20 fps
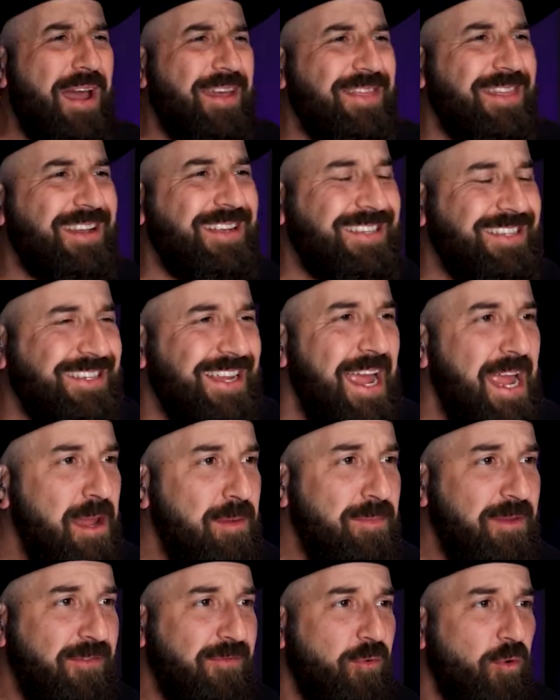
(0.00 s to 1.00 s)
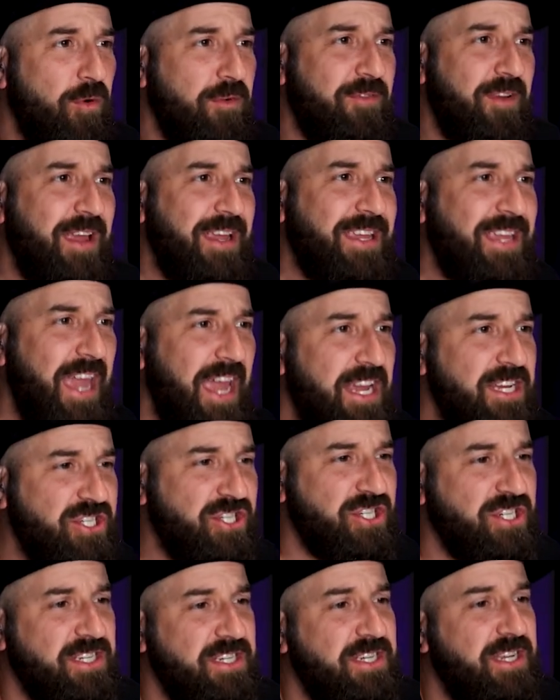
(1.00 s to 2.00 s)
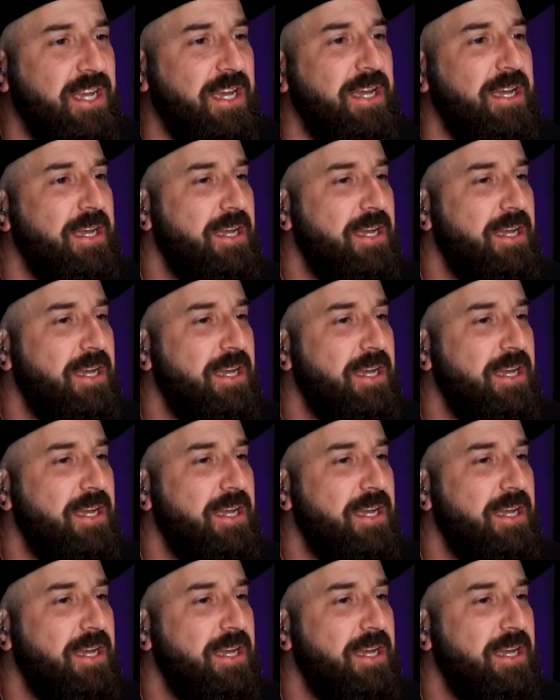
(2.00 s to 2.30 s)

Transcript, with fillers: why the day before vacation